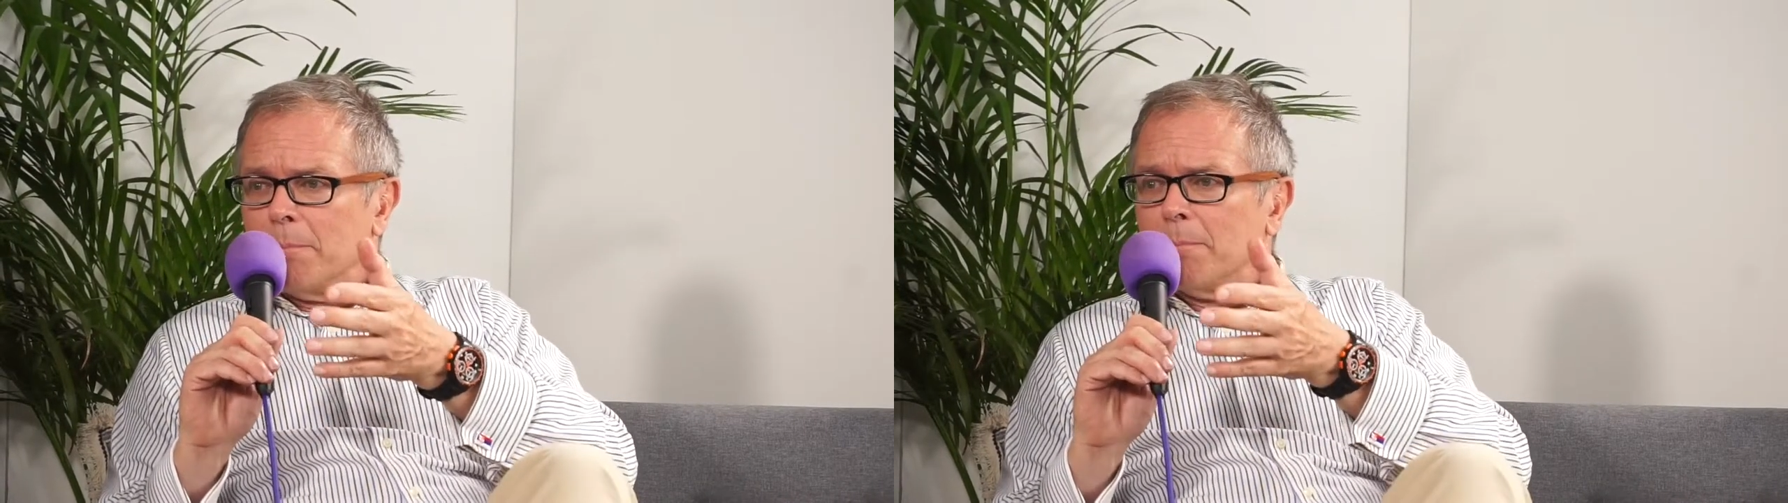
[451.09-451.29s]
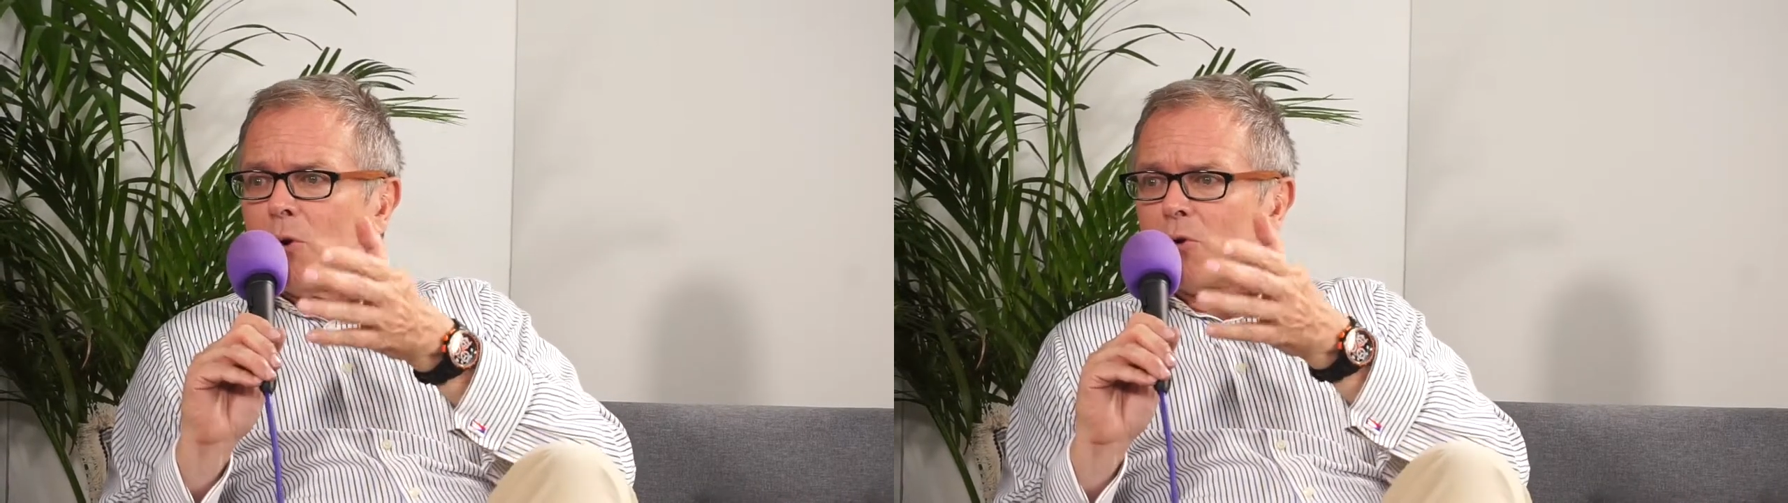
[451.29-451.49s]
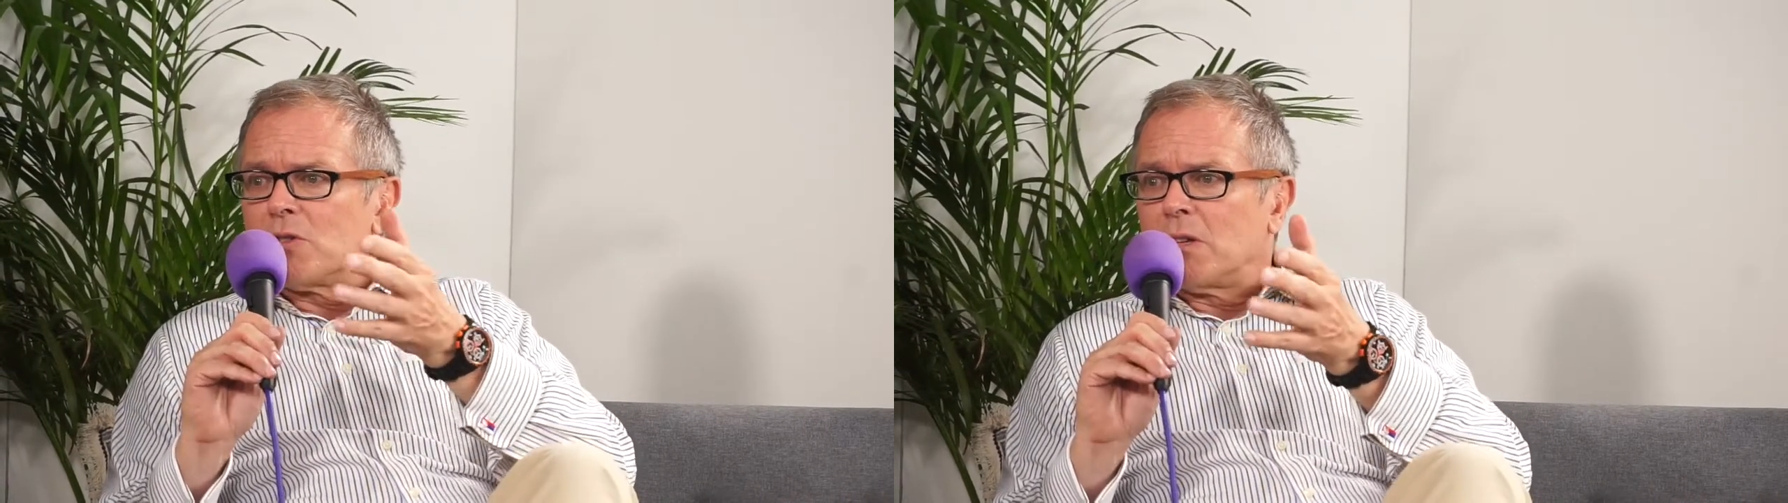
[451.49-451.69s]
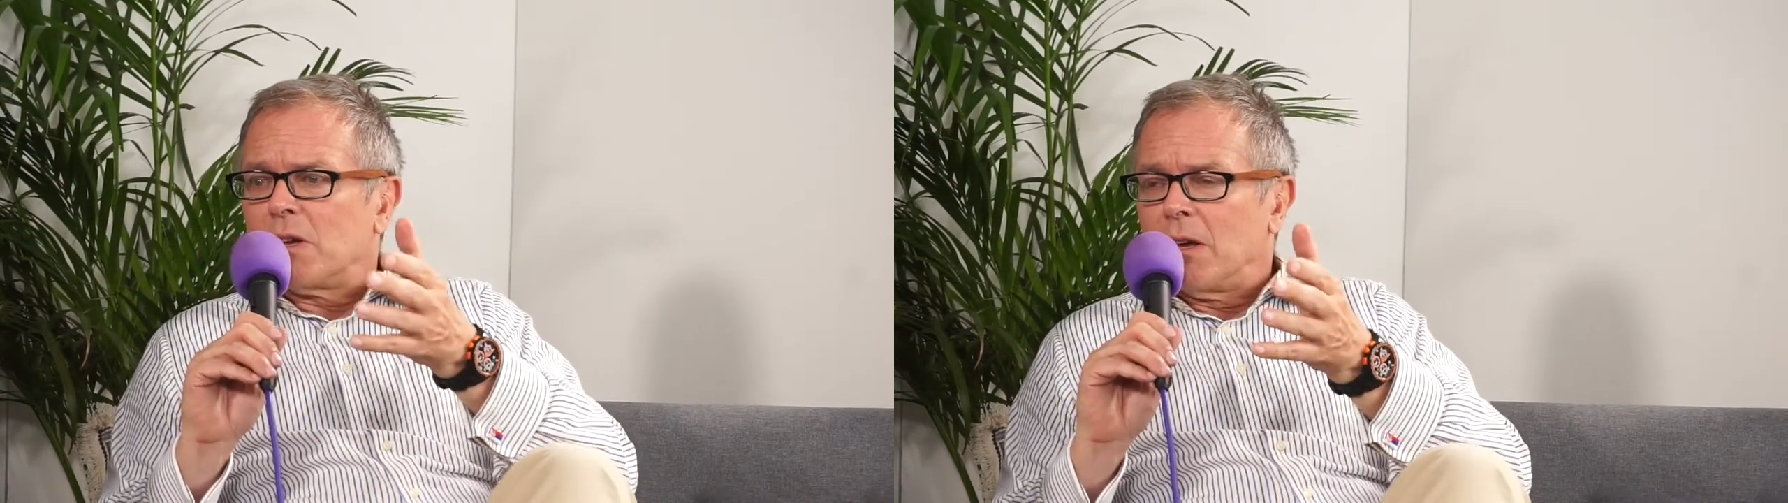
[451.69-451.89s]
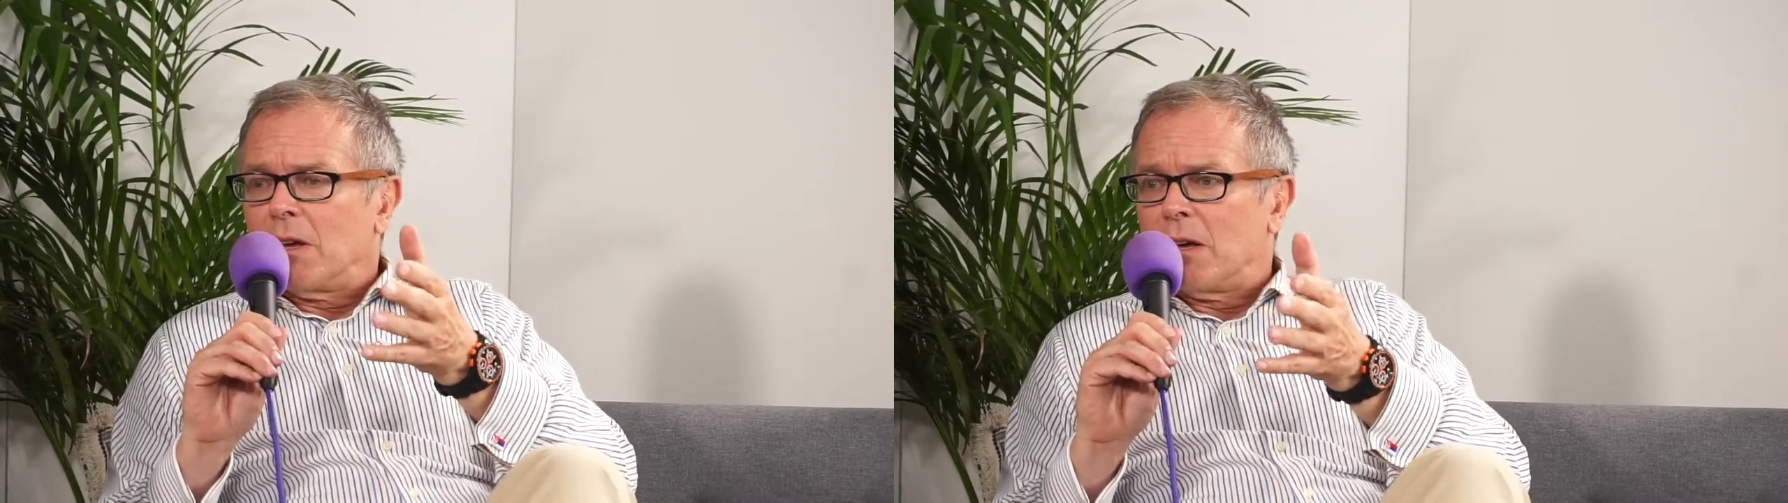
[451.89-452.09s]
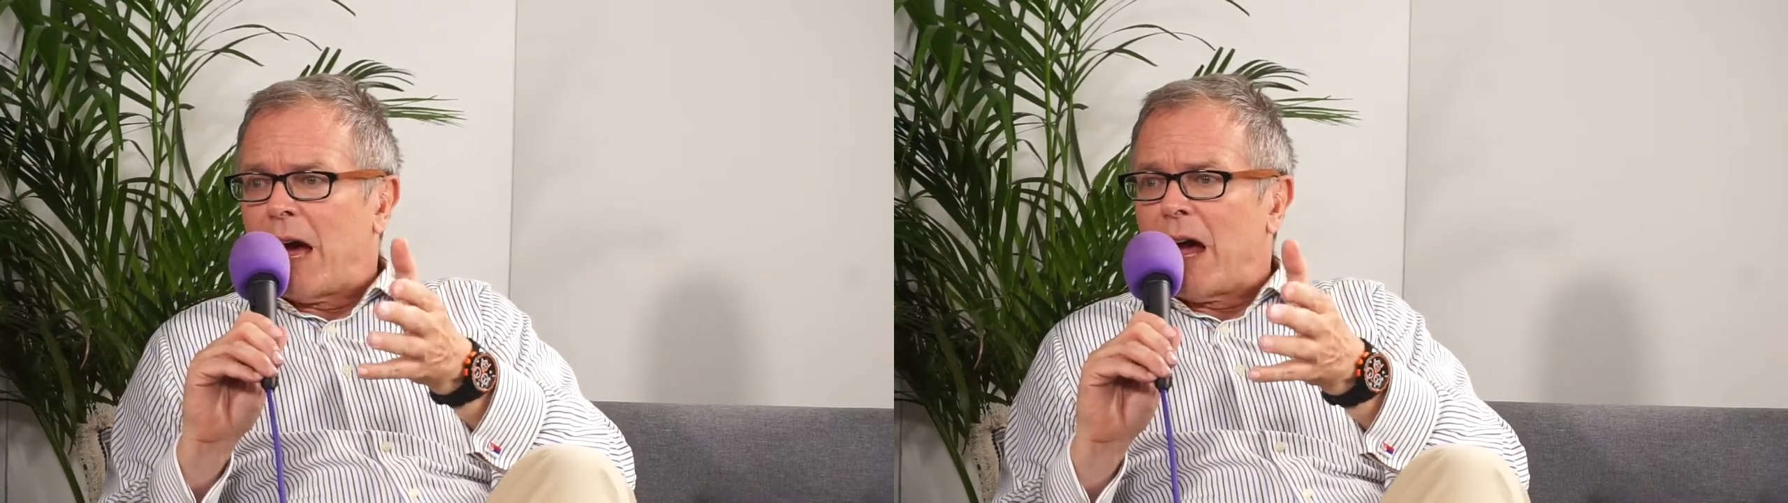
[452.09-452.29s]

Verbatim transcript: Most uh,